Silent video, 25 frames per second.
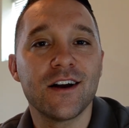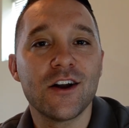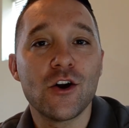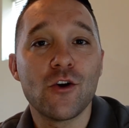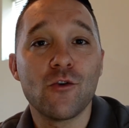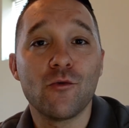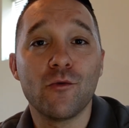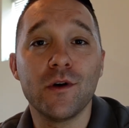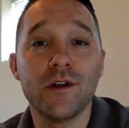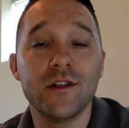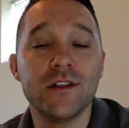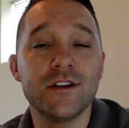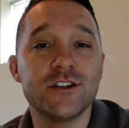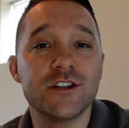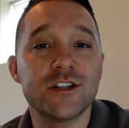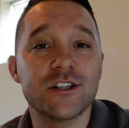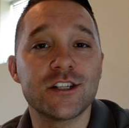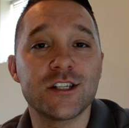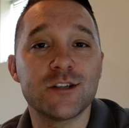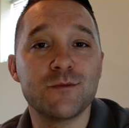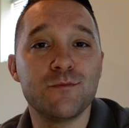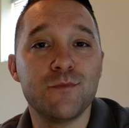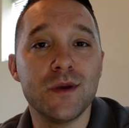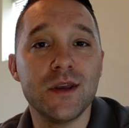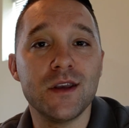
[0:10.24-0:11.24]
really just
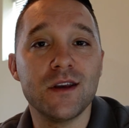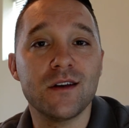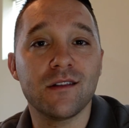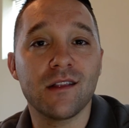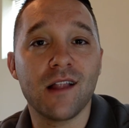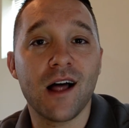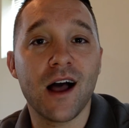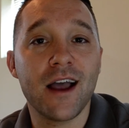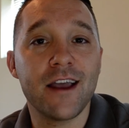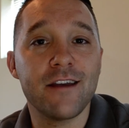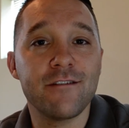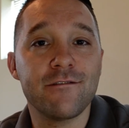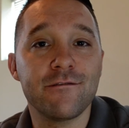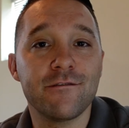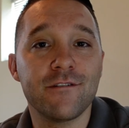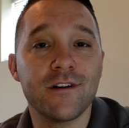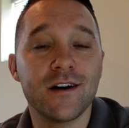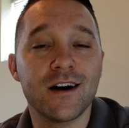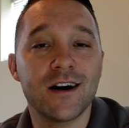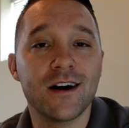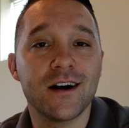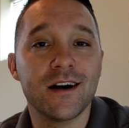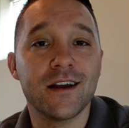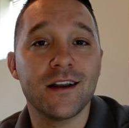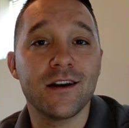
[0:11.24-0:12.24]
speak life,
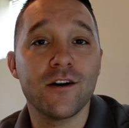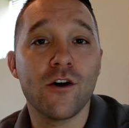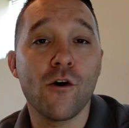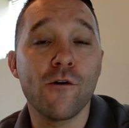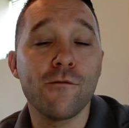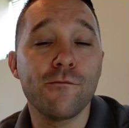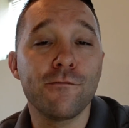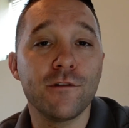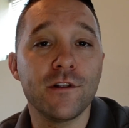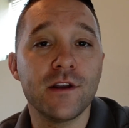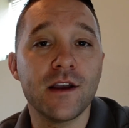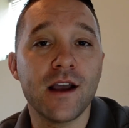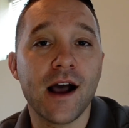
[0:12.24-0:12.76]
and hopefully